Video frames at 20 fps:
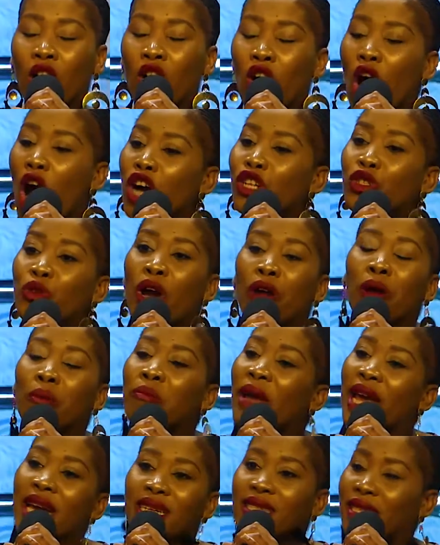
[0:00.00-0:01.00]
God, you are
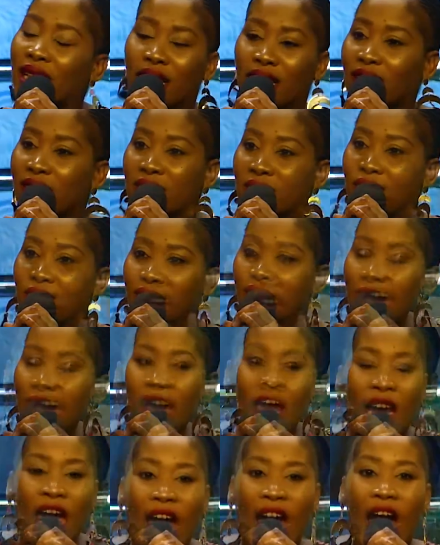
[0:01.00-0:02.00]
amazing.
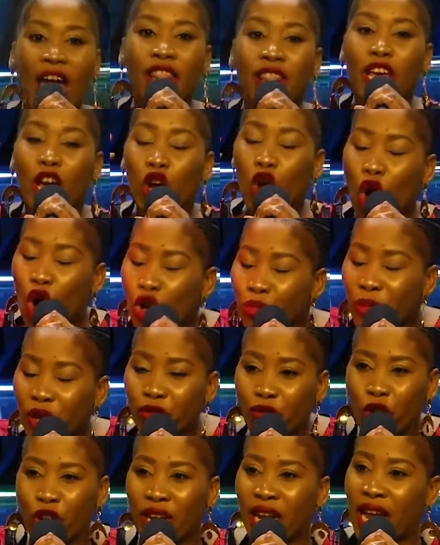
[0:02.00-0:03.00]
And they called me
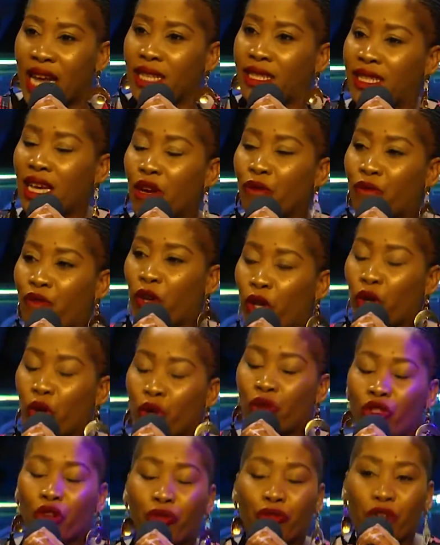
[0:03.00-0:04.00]
for an interview,
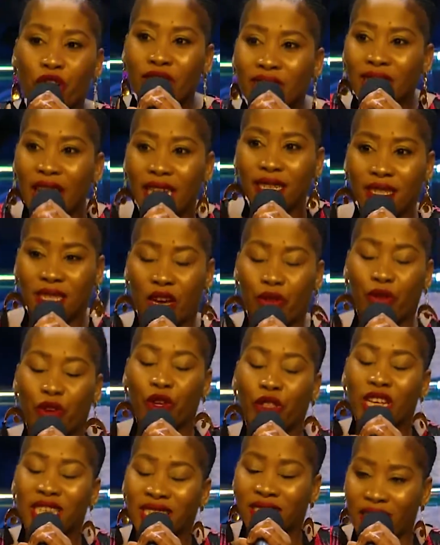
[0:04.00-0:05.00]
the first
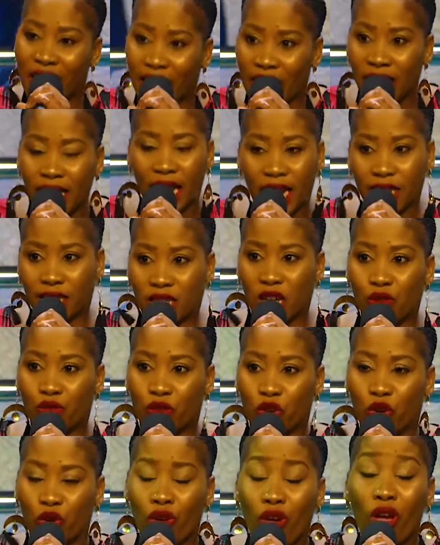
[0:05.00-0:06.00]
interview, the second
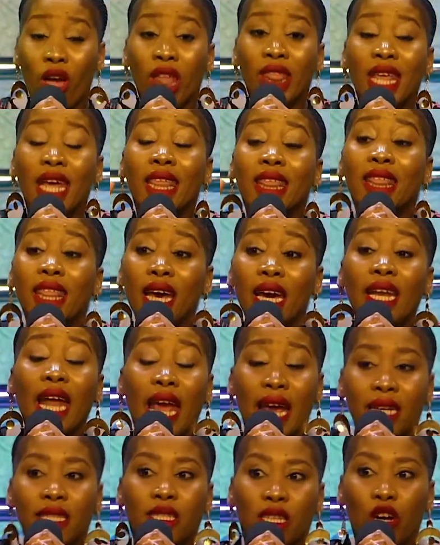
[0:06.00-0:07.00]
interview. The third
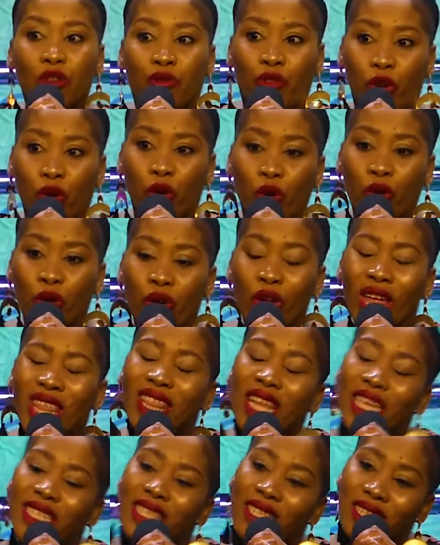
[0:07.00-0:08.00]
interview,
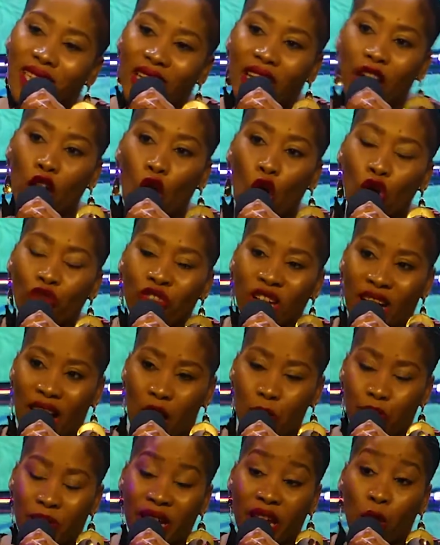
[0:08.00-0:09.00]
the CEO of the
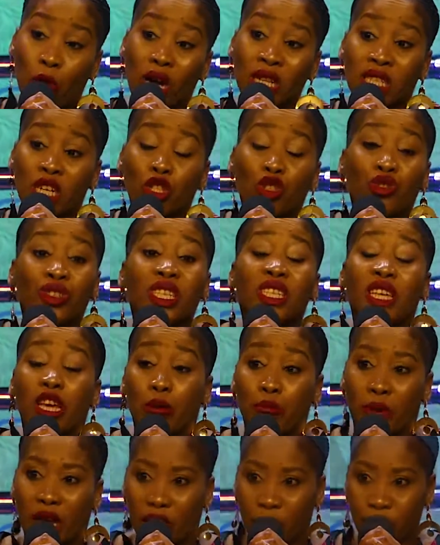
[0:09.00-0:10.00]
company wanted to
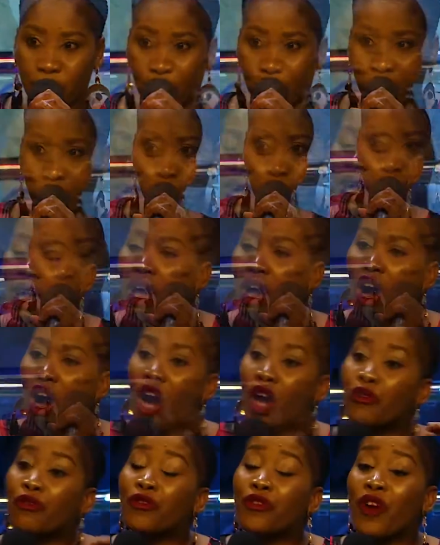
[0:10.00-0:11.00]
see me.
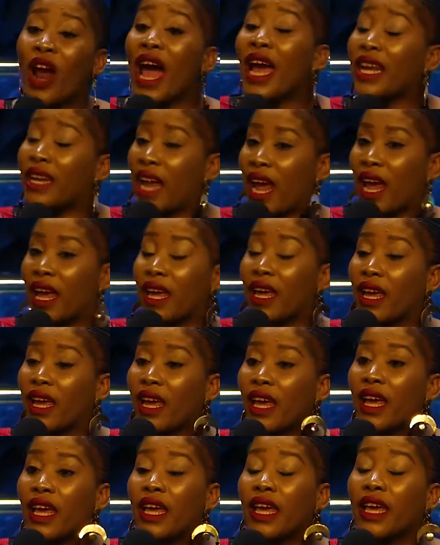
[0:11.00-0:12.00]
On Friday,
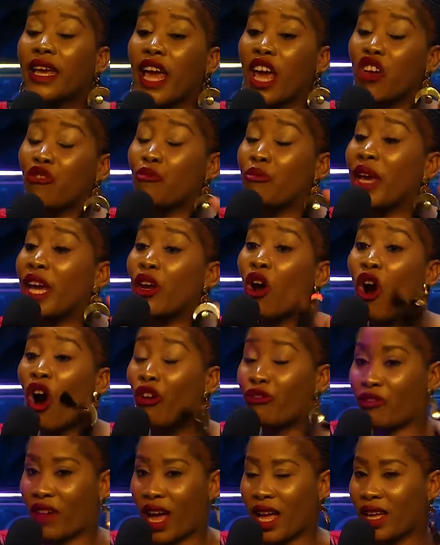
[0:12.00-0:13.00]
he gave me an
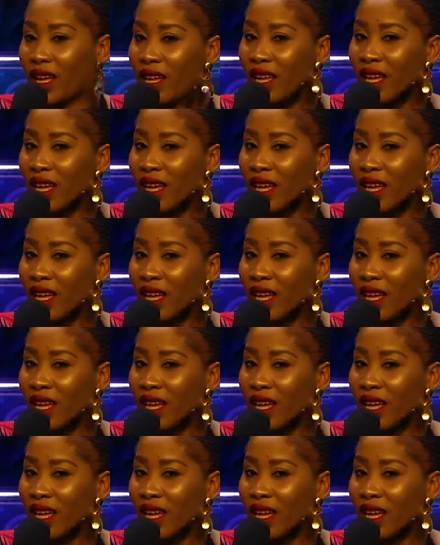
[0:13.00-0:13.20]
offer.